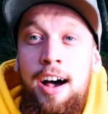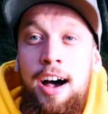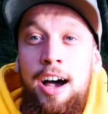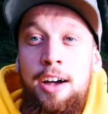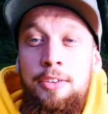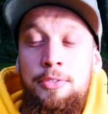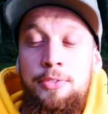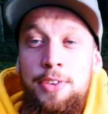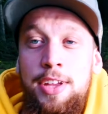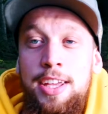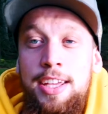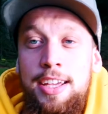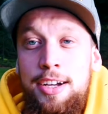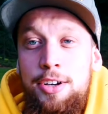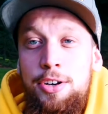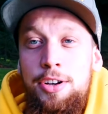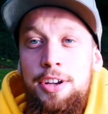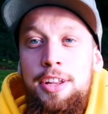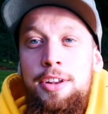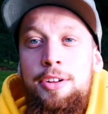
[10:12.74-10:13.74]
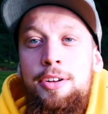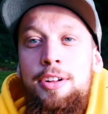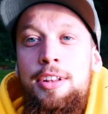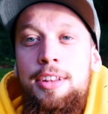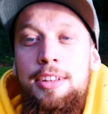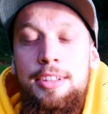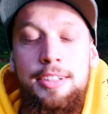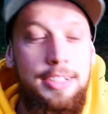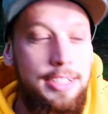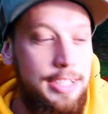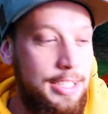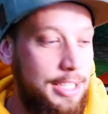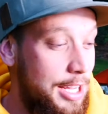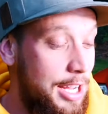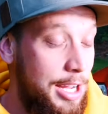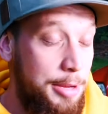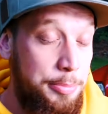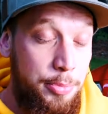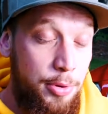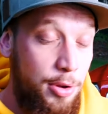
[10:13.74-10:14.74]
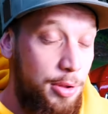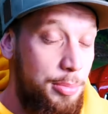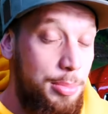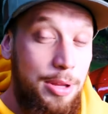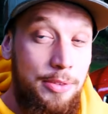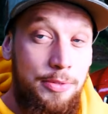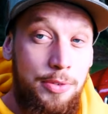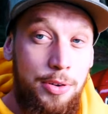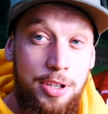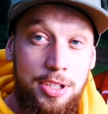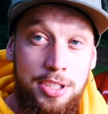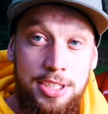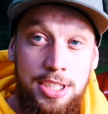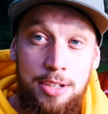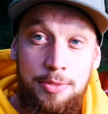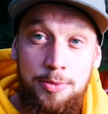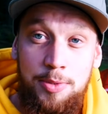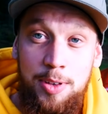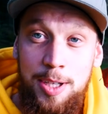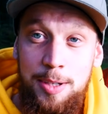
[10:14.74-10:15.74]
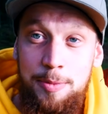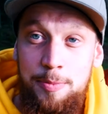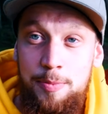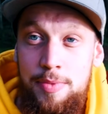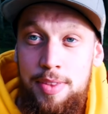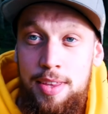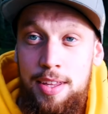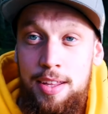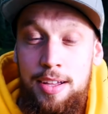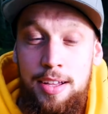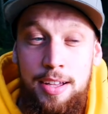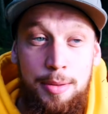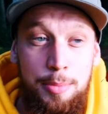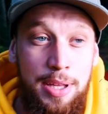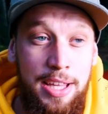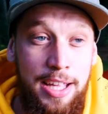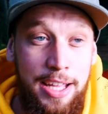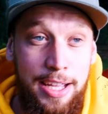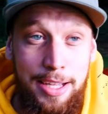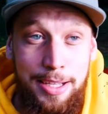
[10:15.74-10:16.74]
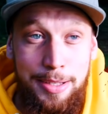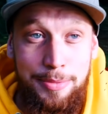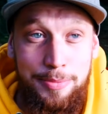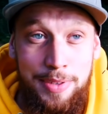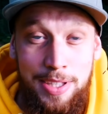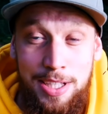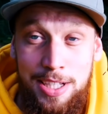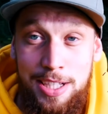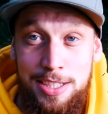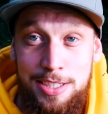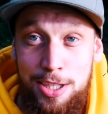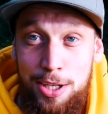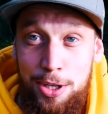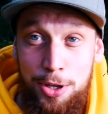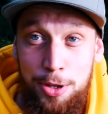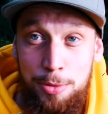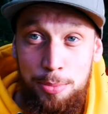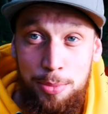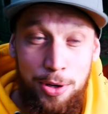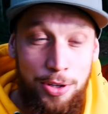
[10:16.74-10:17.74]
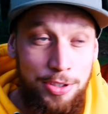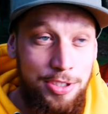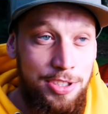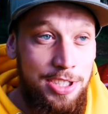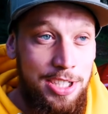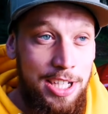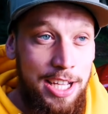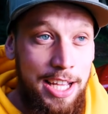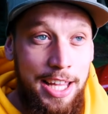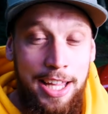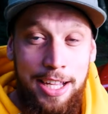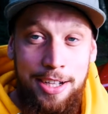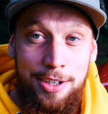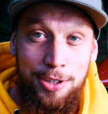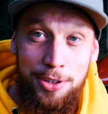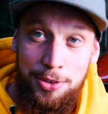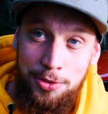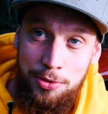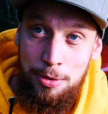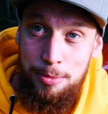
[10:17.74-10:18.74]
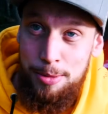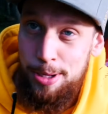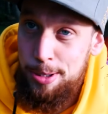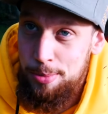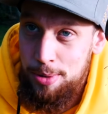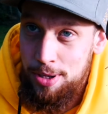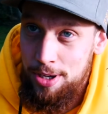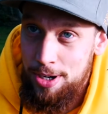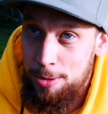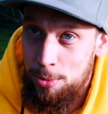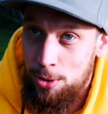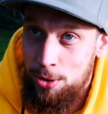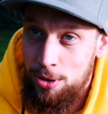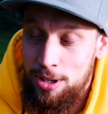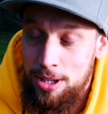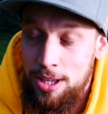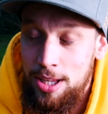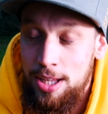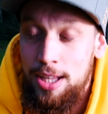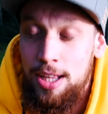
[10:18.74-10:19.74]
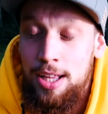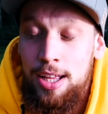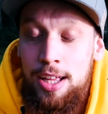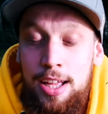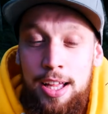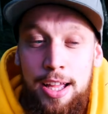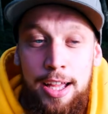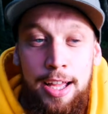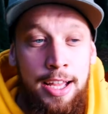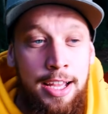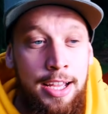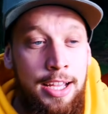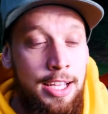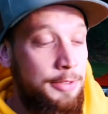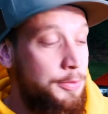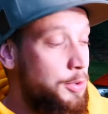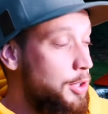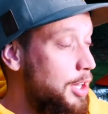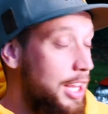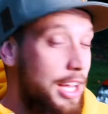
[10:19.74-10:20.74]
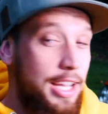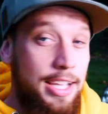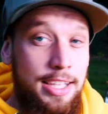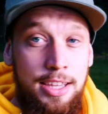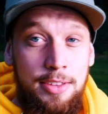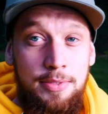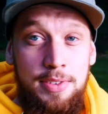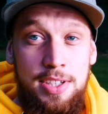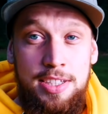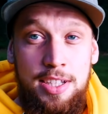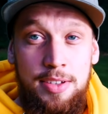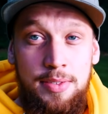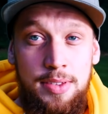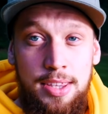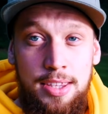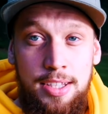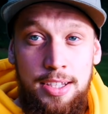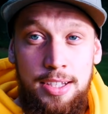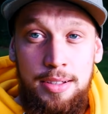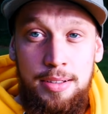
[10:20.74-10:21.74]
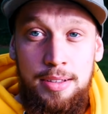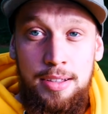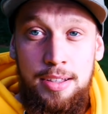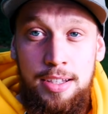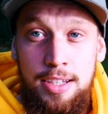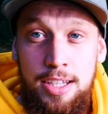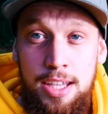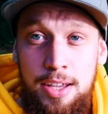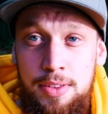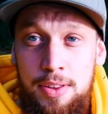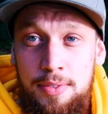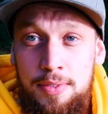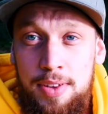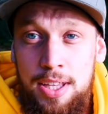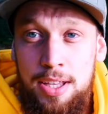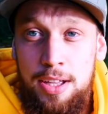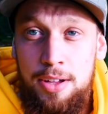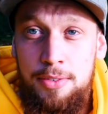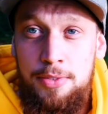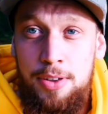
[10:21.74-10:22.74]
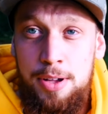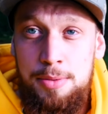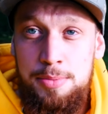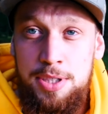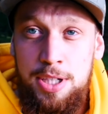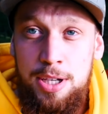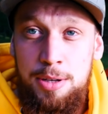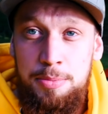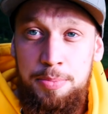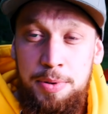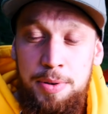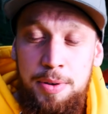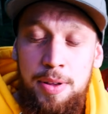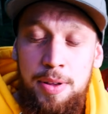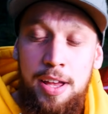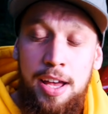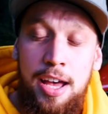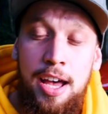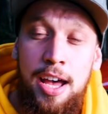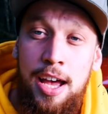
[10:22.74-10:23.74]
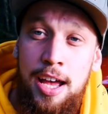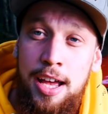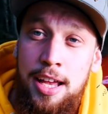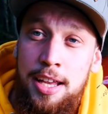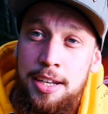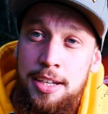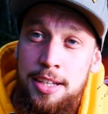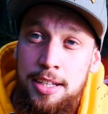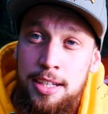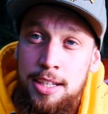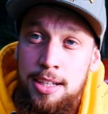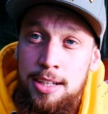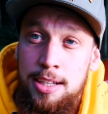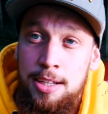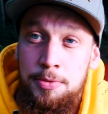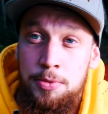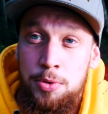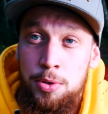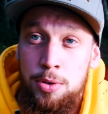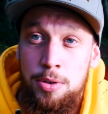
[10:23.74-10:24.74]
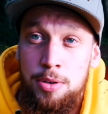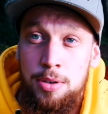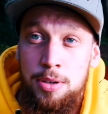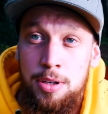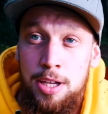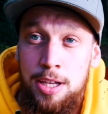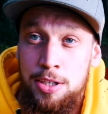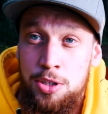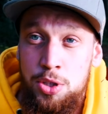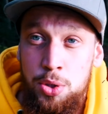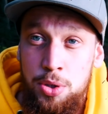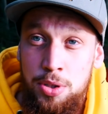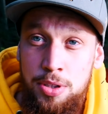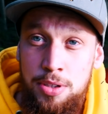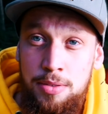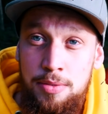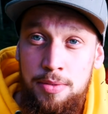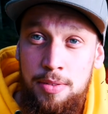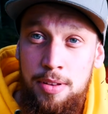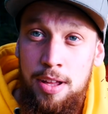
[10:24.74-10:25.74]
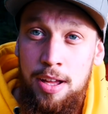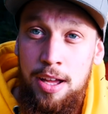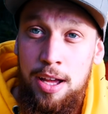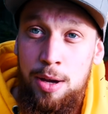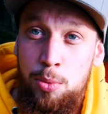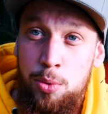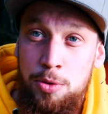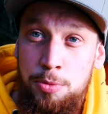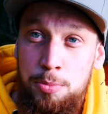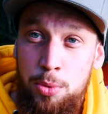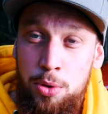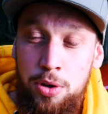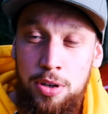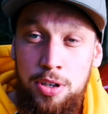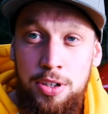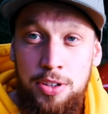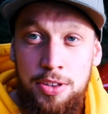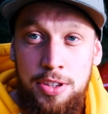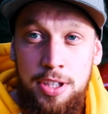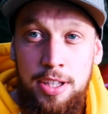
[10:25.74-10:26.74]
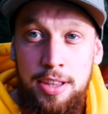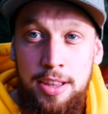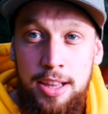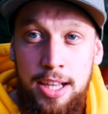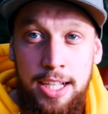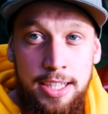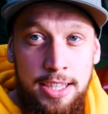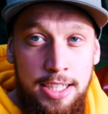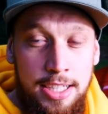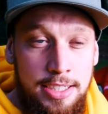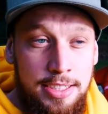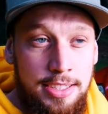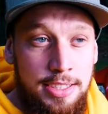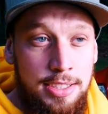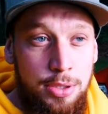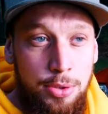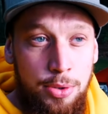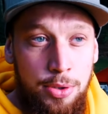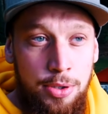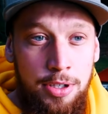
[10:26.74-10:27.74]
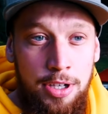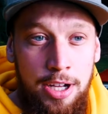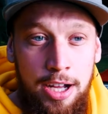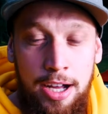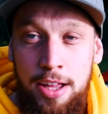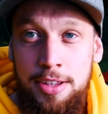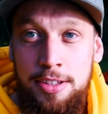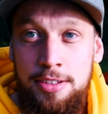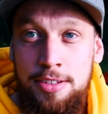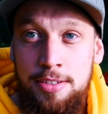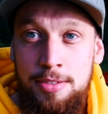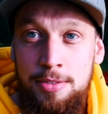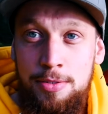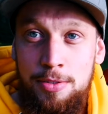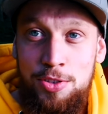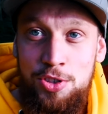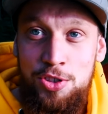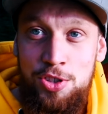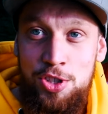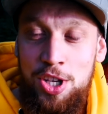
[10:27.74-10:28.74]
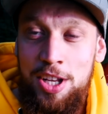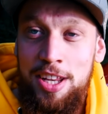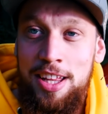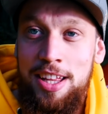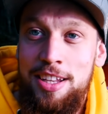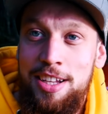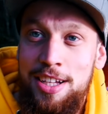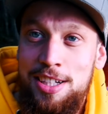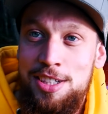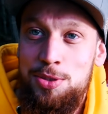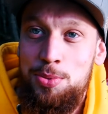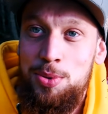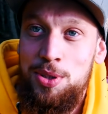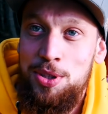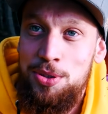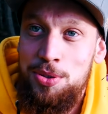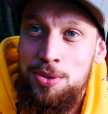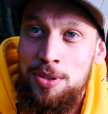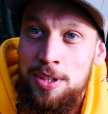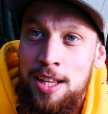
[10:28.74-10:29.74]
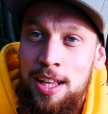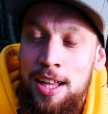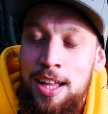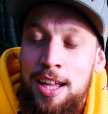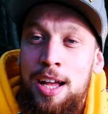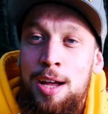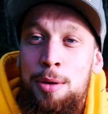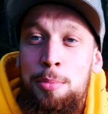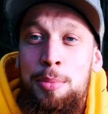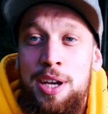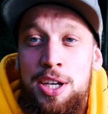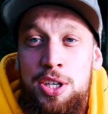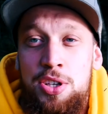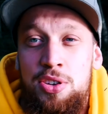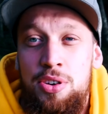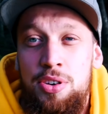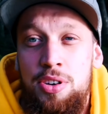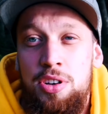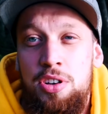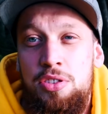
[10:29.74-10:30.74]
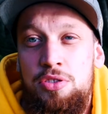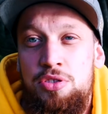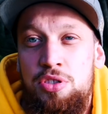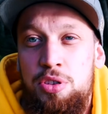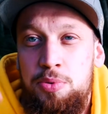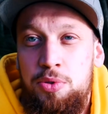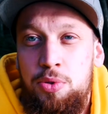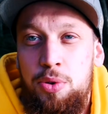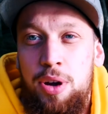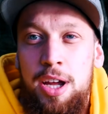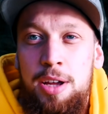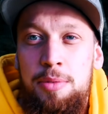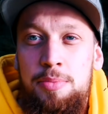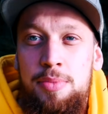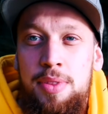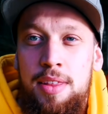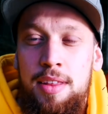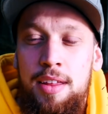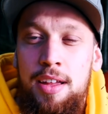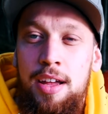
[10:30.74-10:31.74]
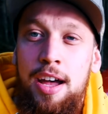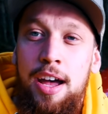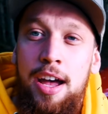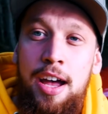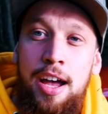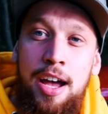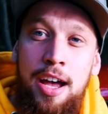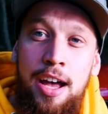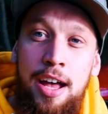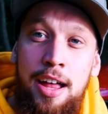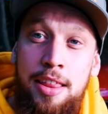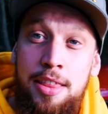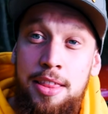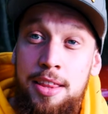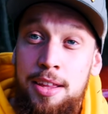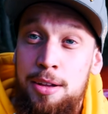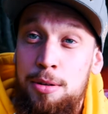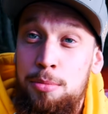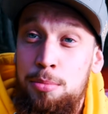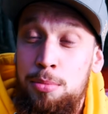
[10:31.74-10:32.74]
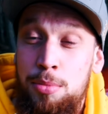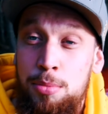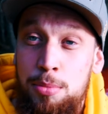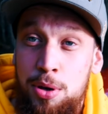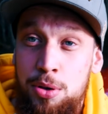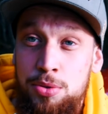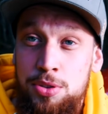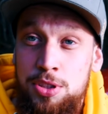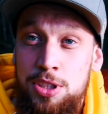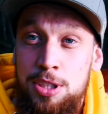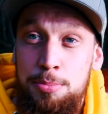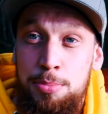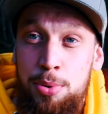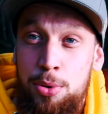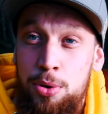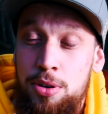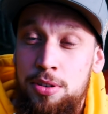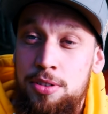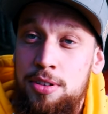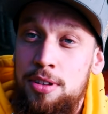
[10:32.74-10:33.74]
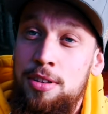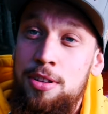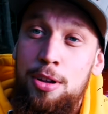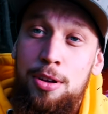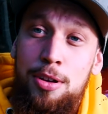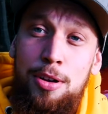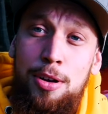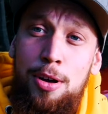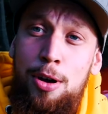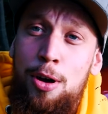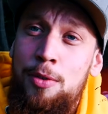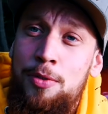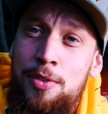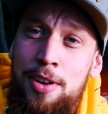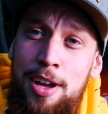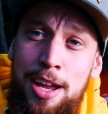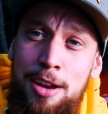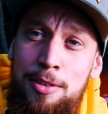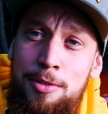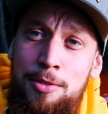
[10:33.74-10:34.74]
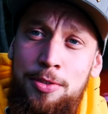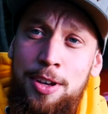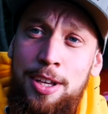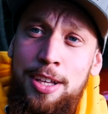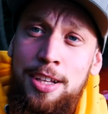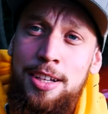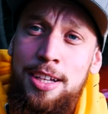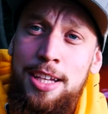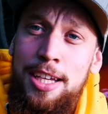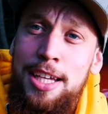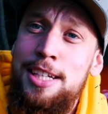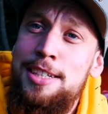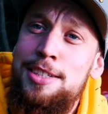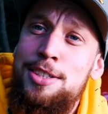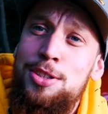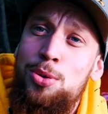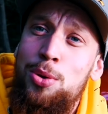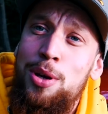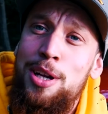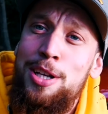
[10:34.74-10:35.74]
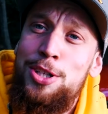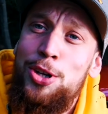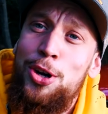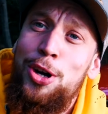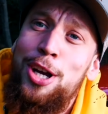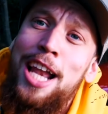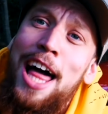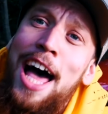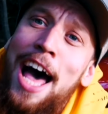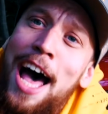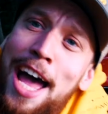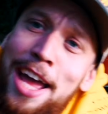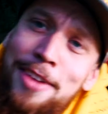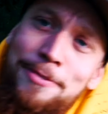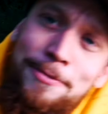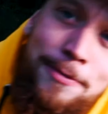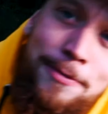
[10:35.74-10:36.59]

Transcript: I think I got it all. I probably forgot something, but hey, it's a lot of mods and I can't remember them all. If you like the V70, give the video a thumbs up, and if you enjoyed and want more content like this or other shenanigans we do, make sure you're subscribed, and most important of everything is to enjoy life.